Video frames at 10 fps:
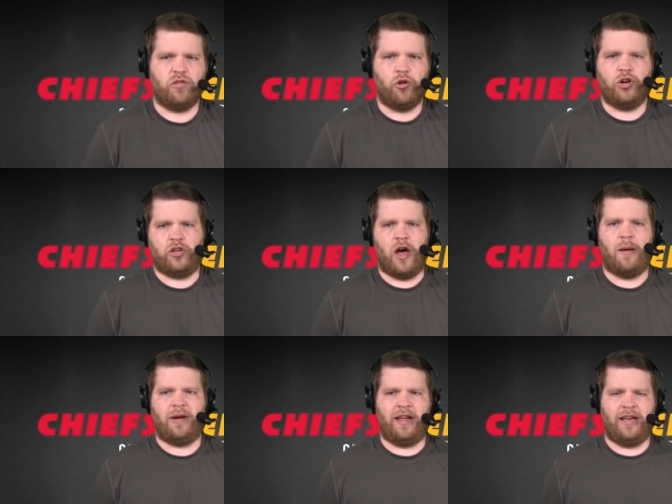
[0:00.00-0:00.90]
looked
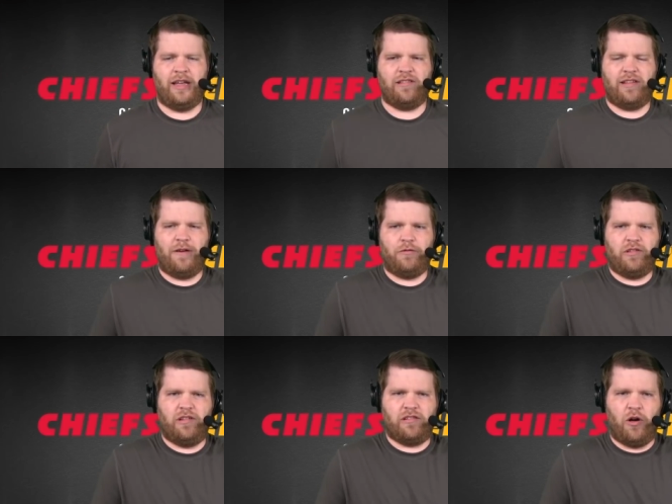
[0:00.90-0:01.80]
dominant against San
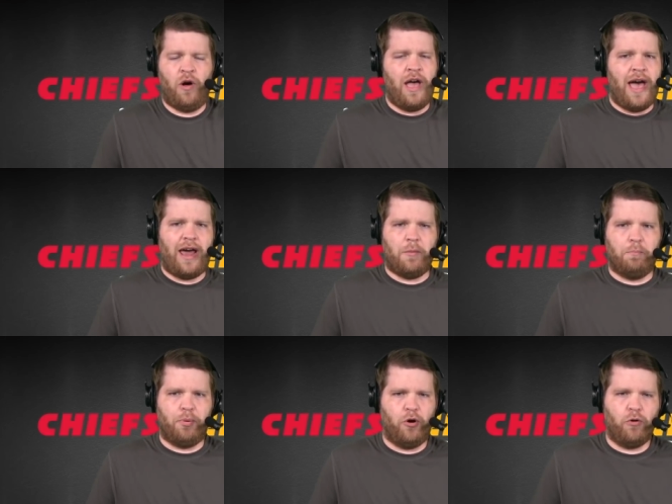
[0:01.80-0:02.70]
Francisco. Had a
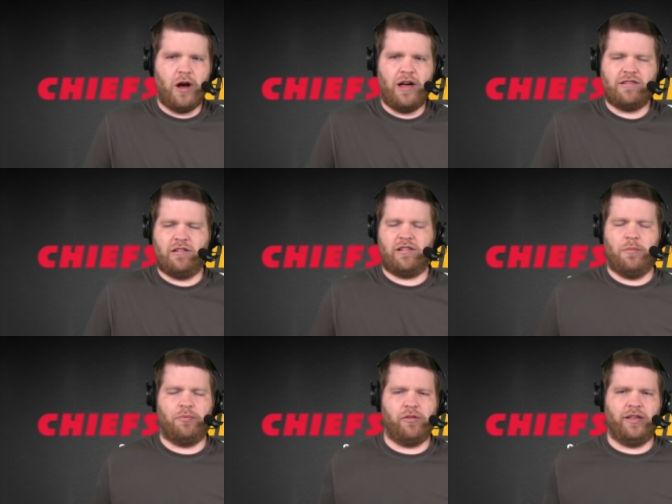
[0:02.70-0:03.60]
bull rush, just
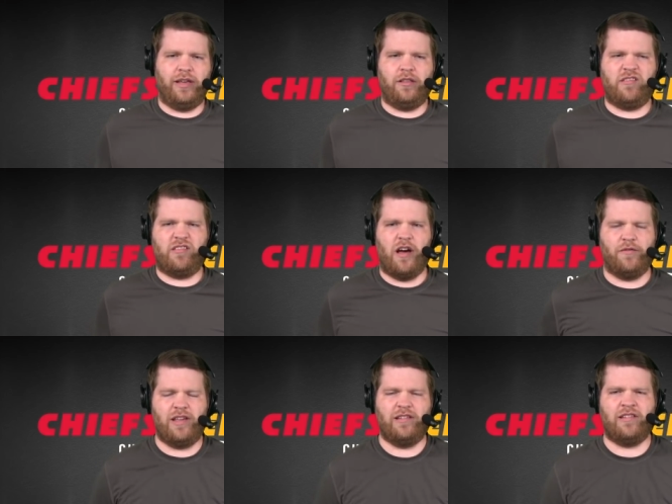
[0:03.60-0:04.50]
completely
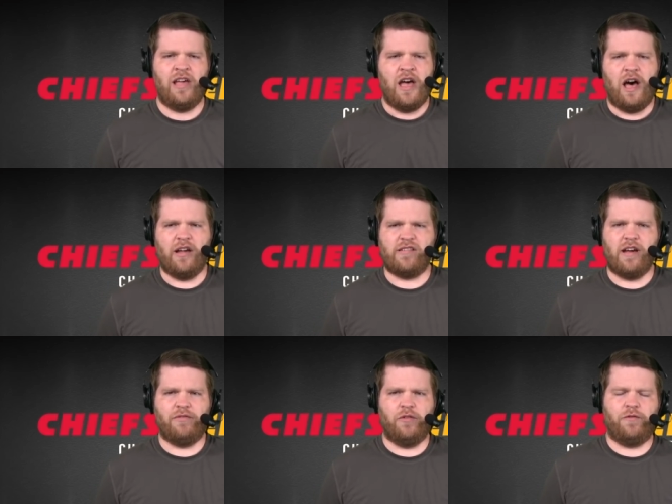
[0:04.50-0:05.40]
shoved his
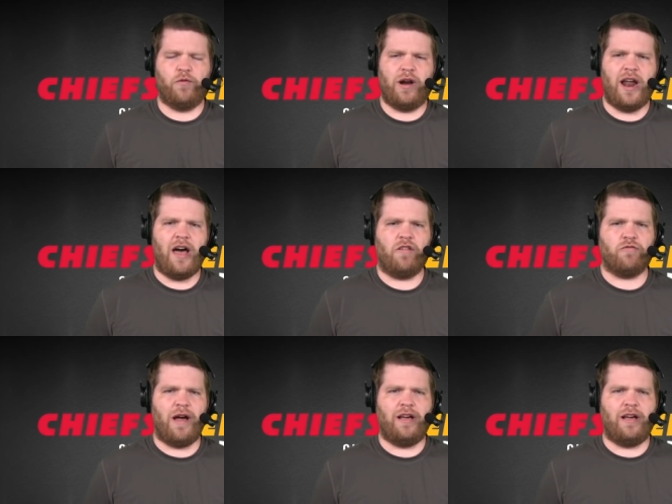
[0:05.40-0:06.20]
shoved the 49ers right